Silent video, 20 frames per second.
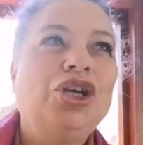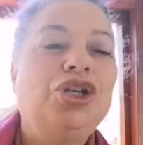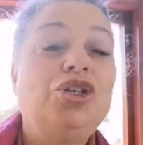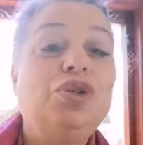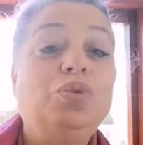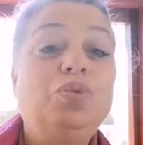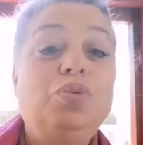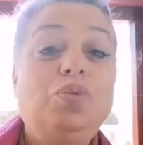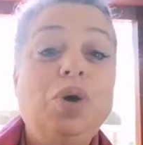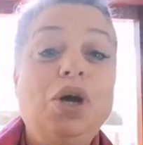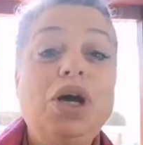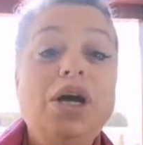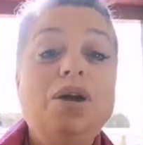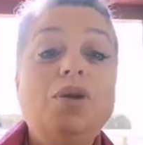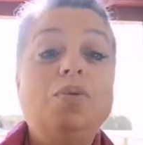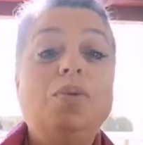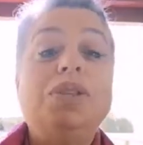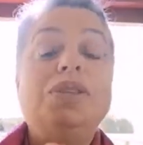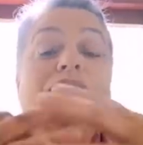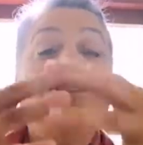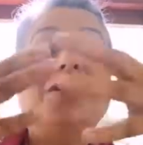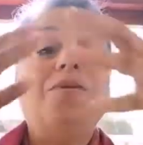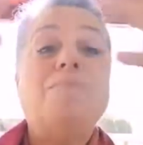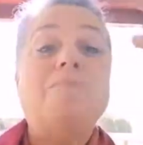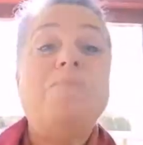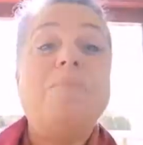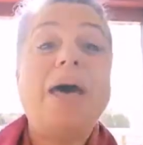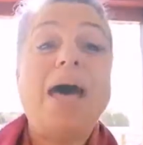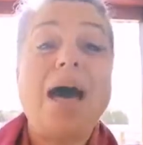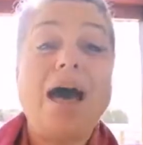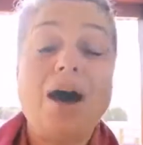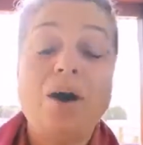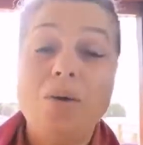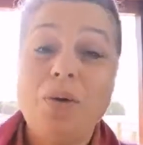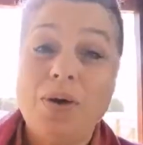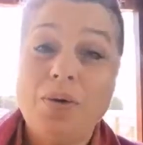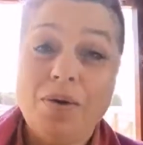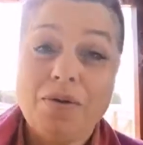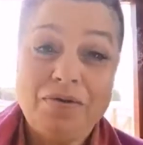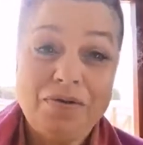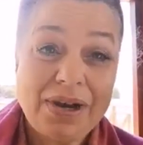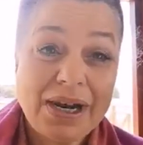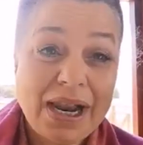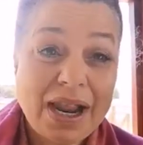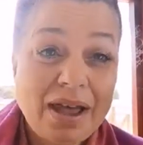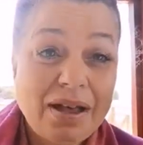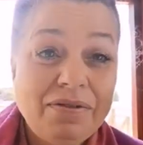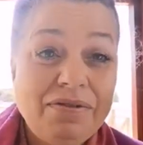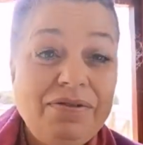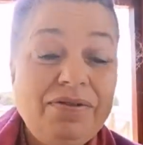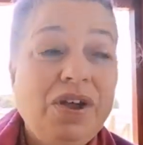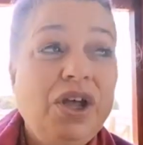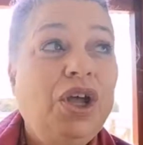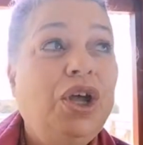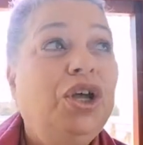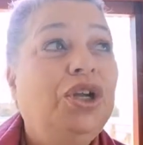to work with the power of love,